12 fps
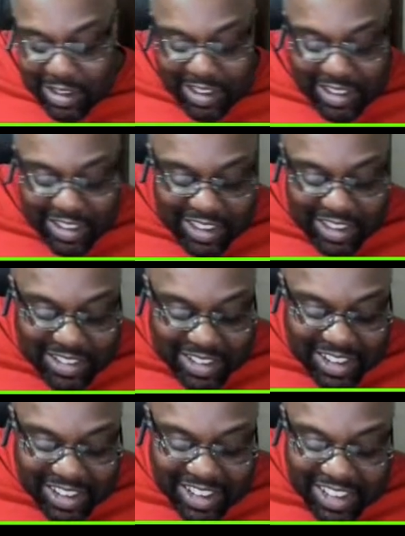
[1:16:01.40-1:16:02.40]
These
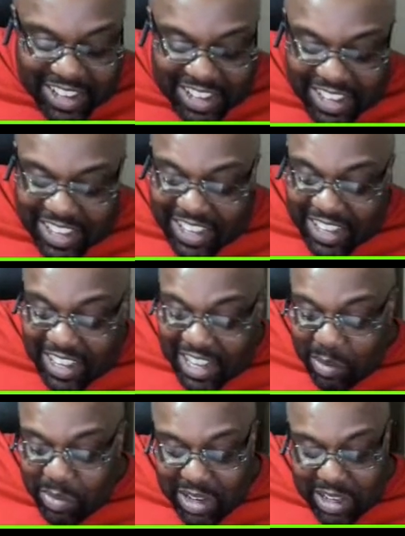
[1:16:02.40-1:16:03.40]

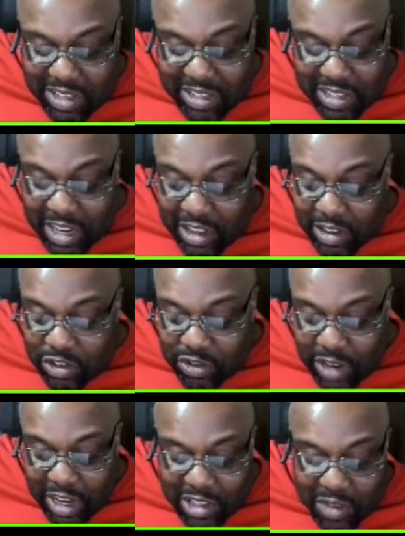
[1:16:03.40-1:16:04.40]
companies that are
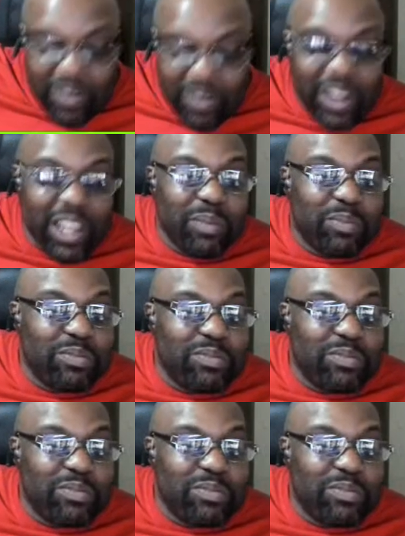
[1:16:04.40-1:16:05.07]
trying to develop